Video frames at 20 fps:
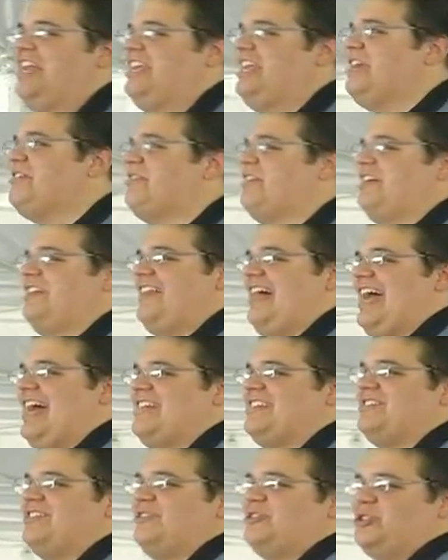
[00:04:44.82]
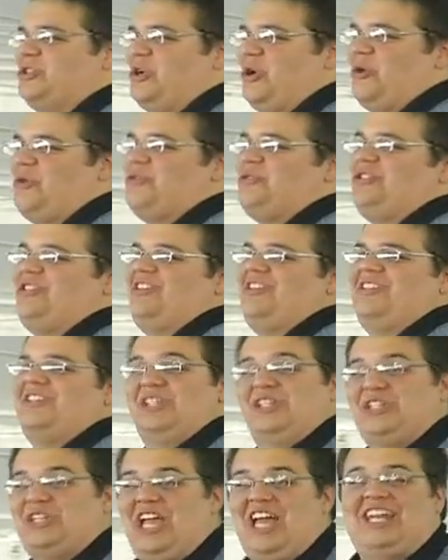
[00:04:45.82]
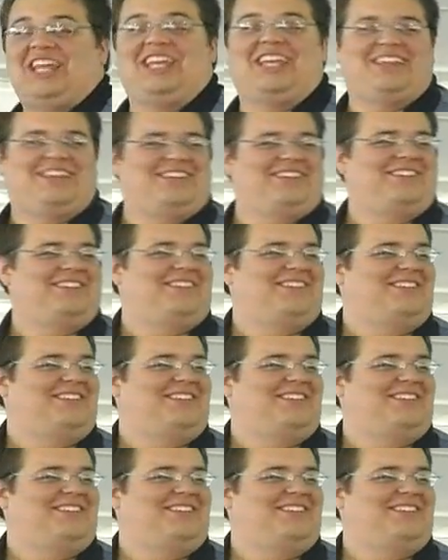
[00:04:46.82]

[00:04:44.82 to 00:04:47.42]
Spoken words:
And here the class chose Jenny.